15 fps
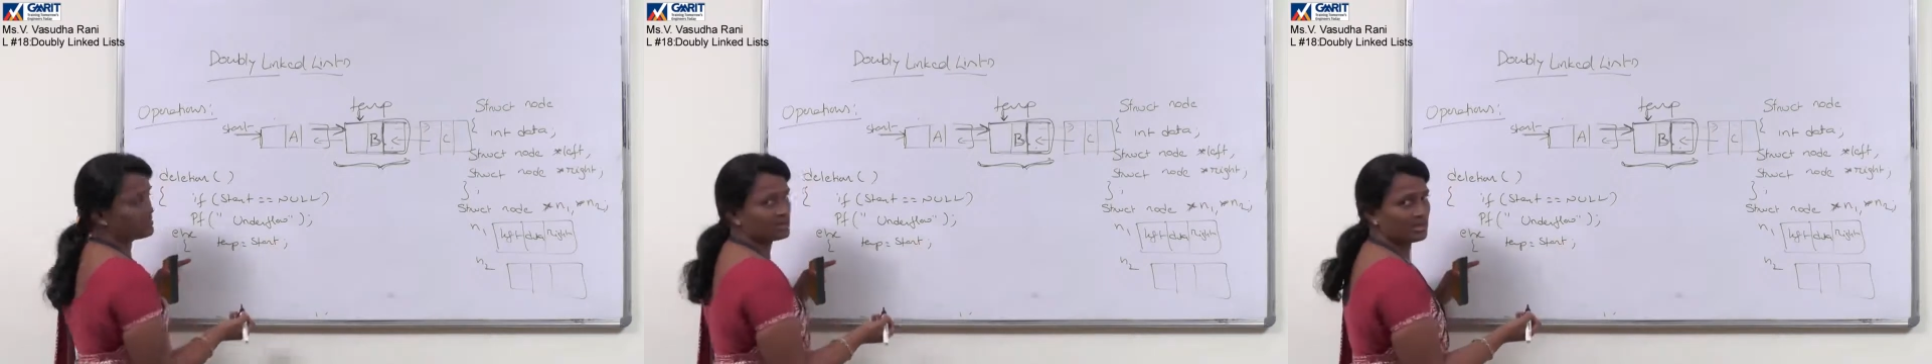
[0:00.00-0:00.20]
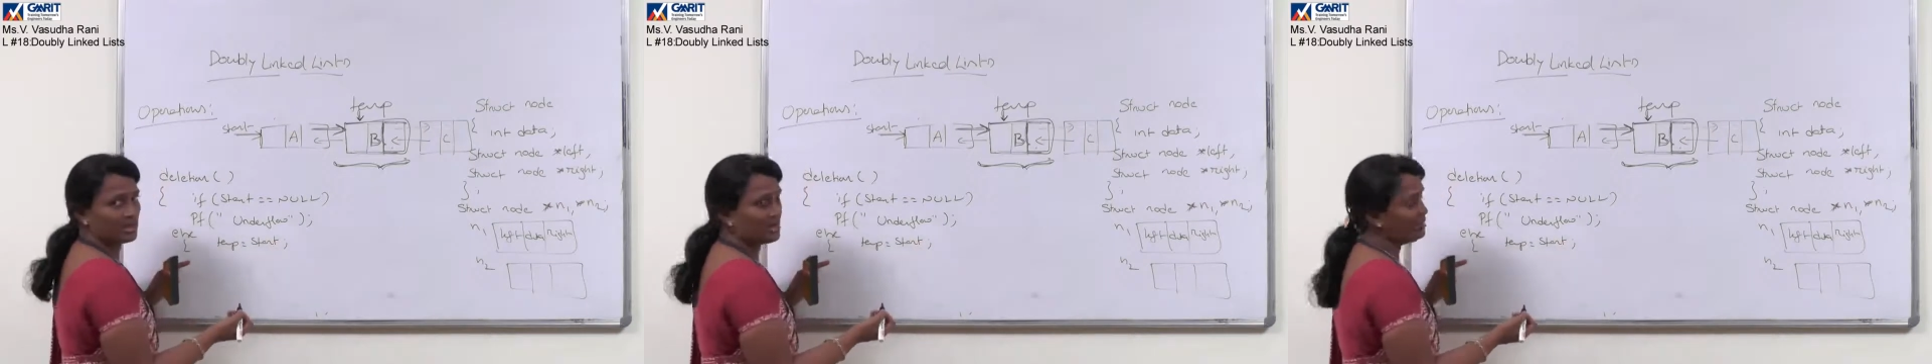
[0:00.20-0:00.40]

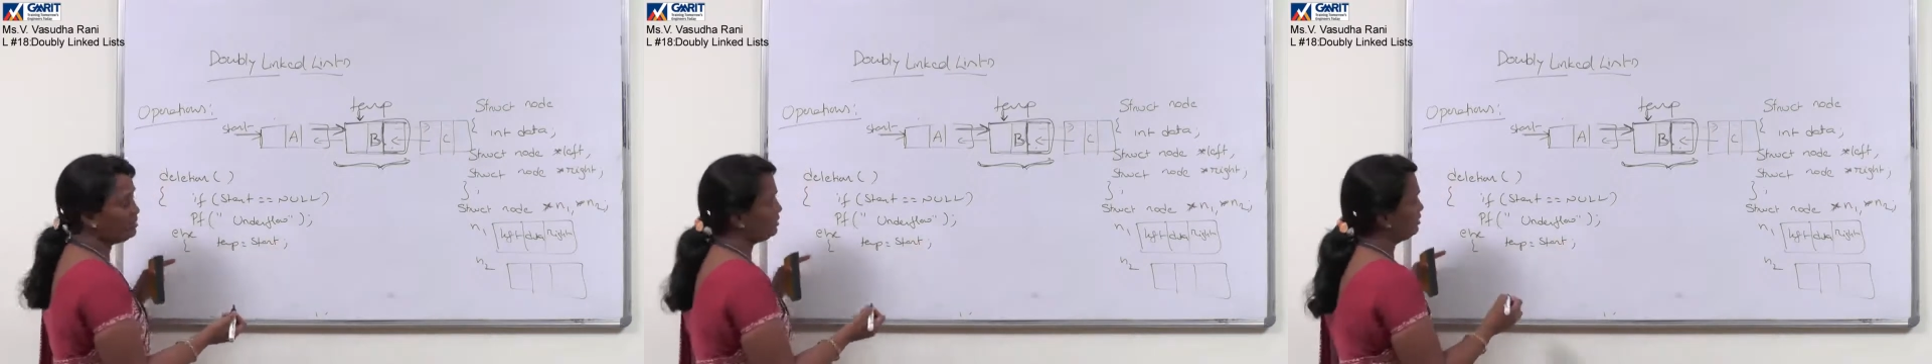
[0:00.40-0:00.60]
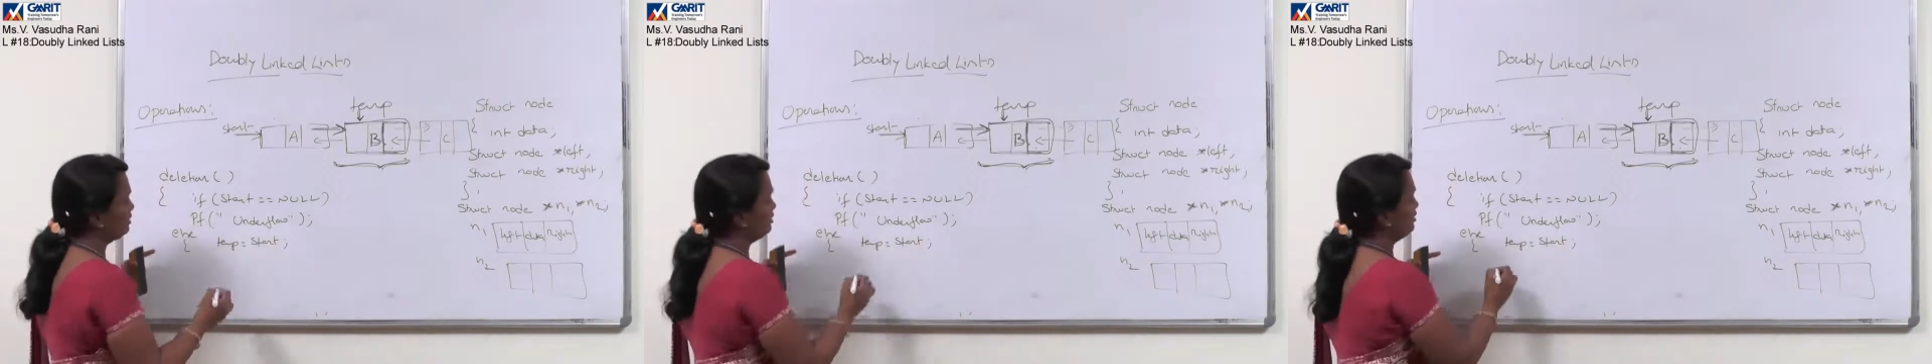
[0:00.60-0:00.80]

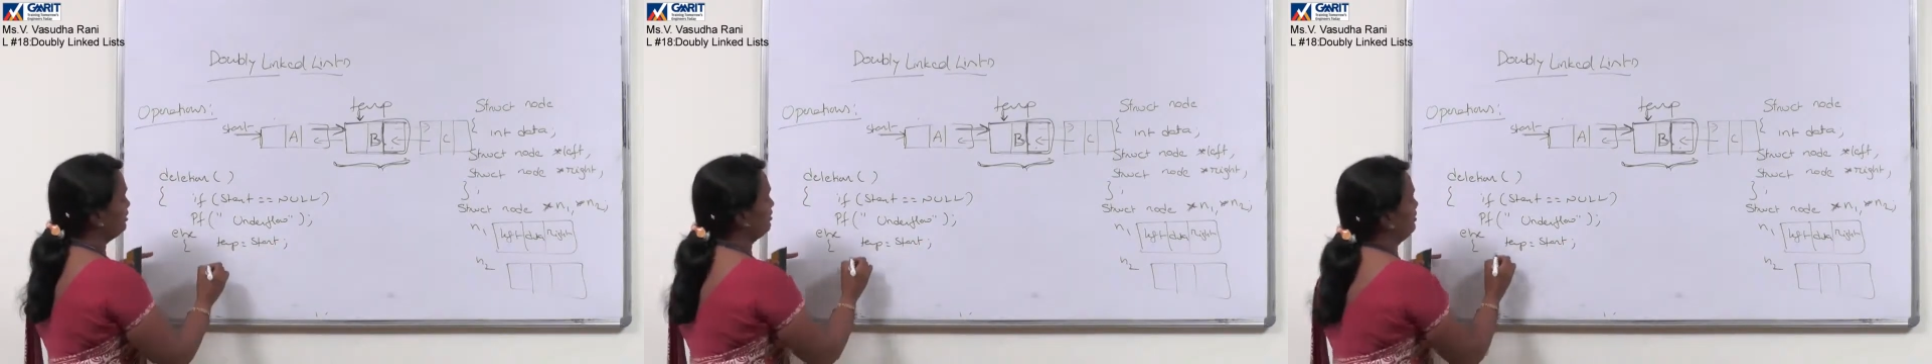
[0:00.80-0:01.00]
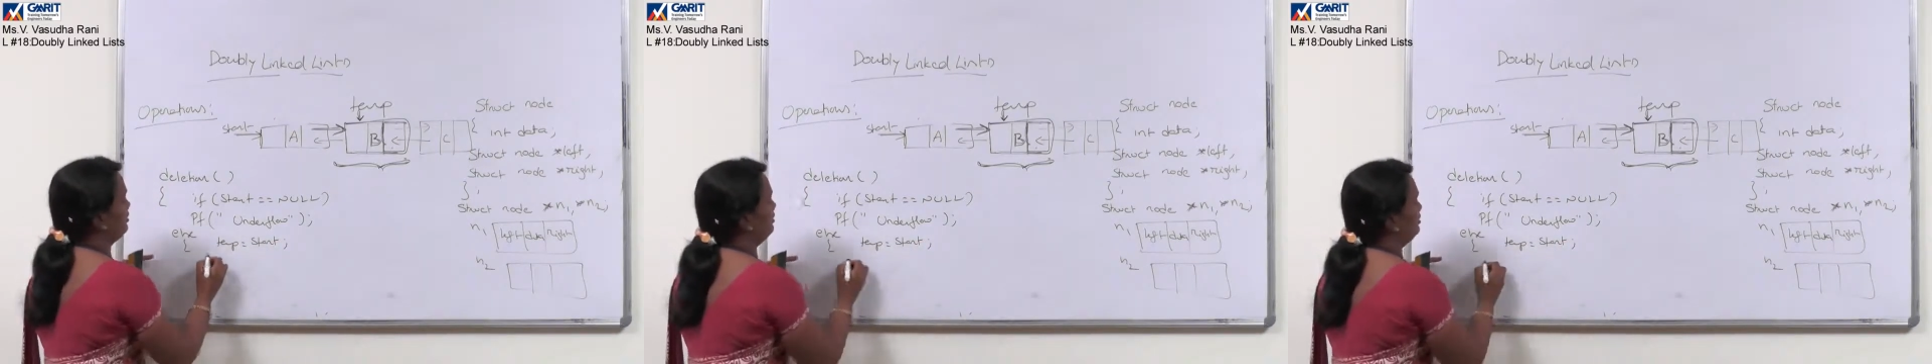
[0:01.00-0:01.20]
start,
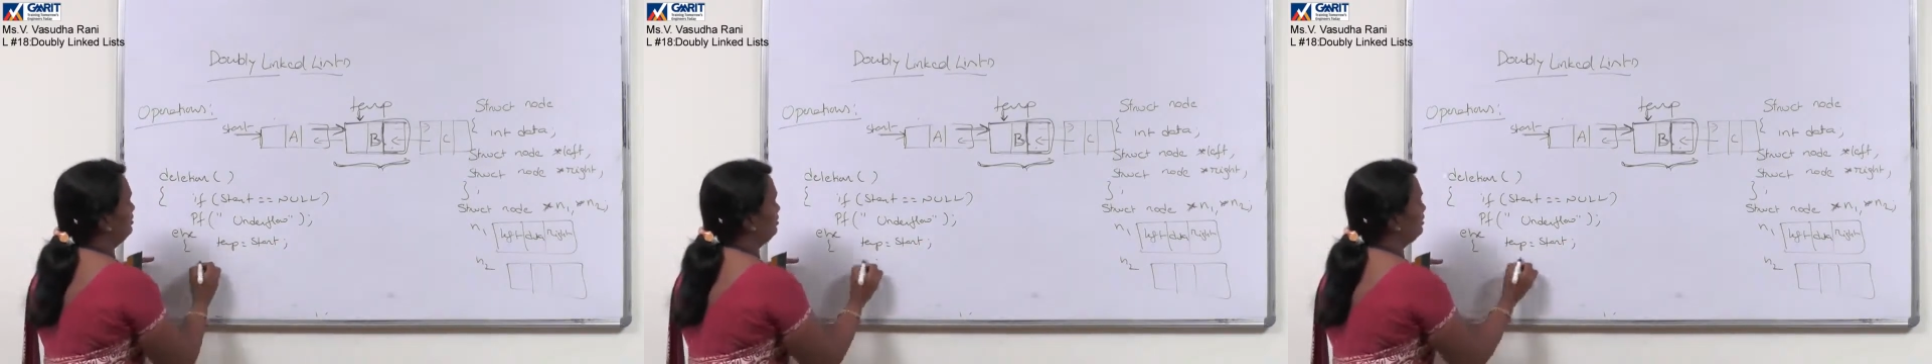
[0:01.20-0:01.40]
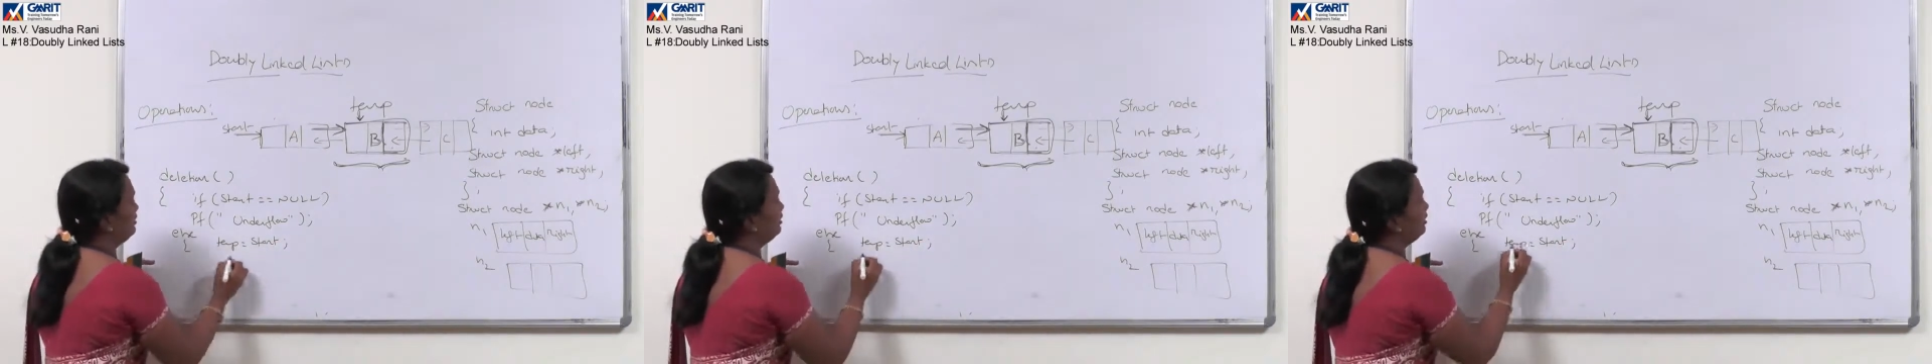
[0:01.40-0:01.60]

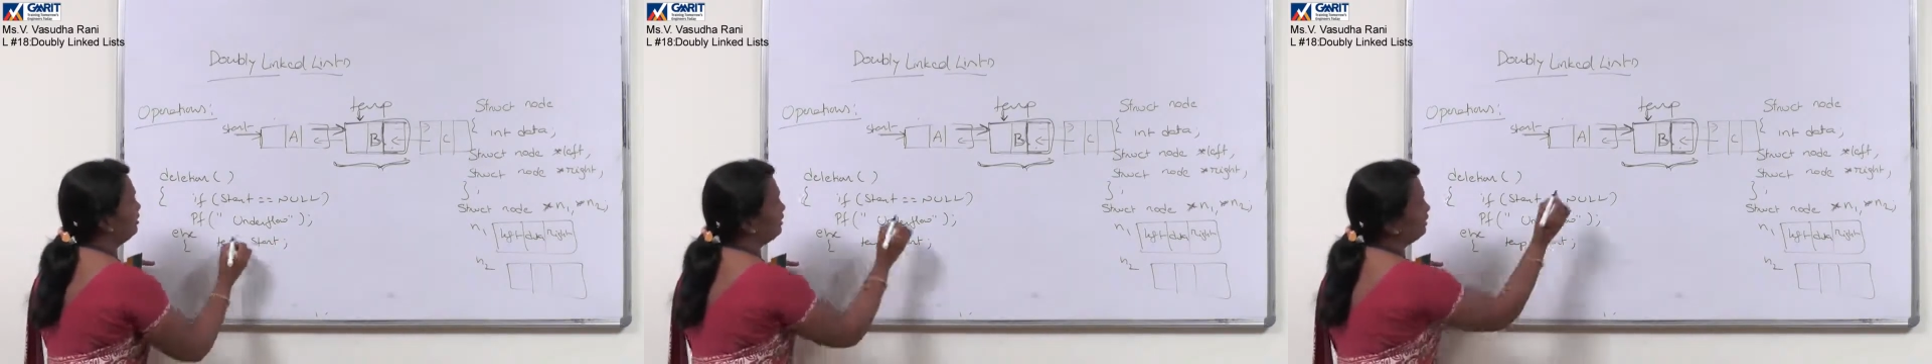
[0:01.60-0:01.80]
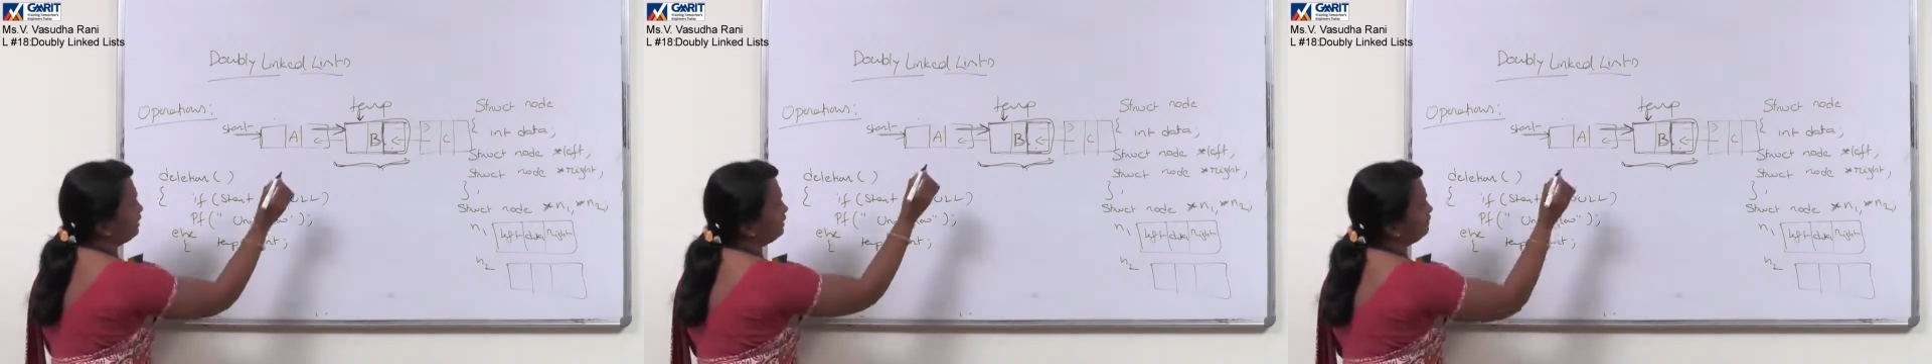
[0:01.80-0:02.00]

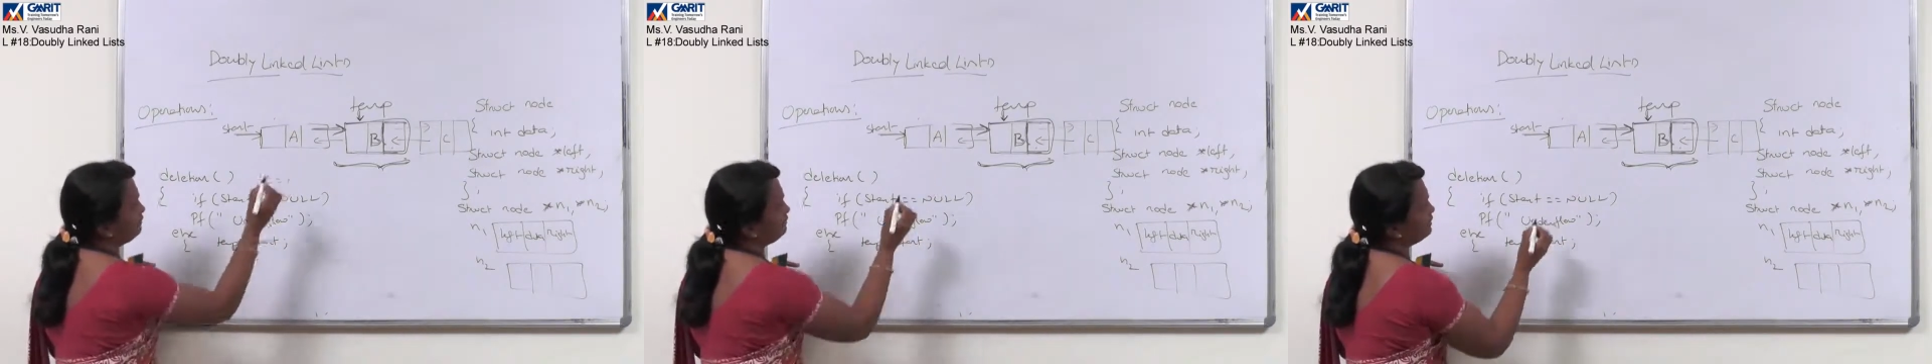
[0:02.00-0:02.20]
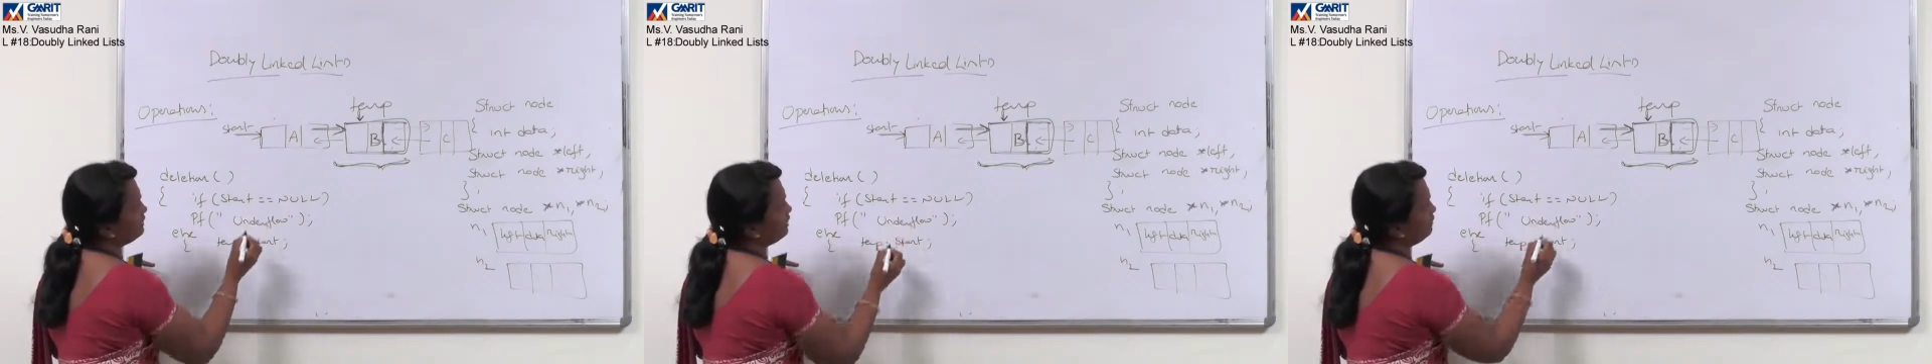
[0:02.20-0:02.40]

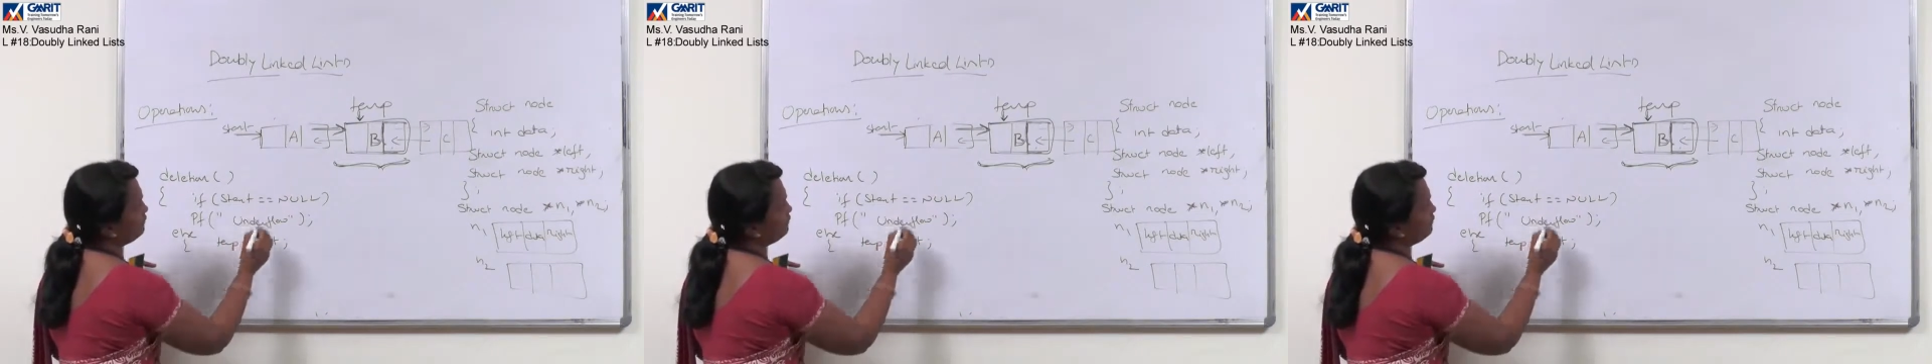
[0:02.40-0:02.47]
and we